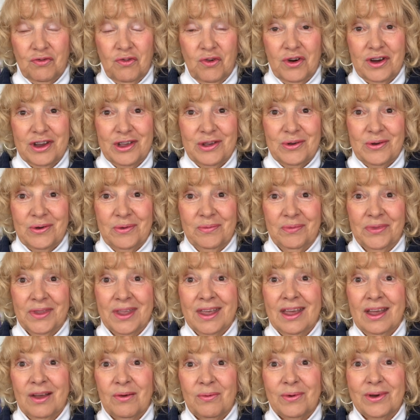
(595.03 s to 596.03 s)
for you
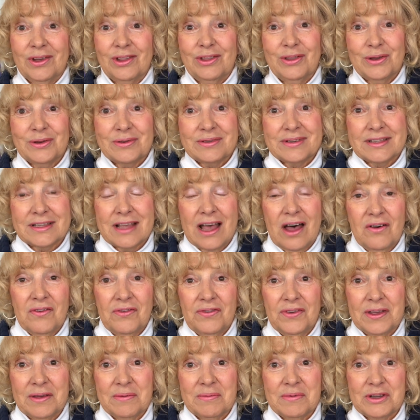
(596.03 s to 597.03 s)
with your
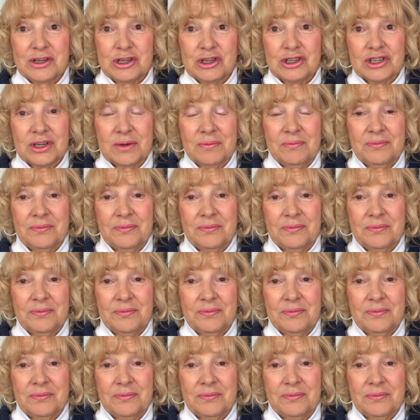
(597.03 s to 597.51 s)
self-image.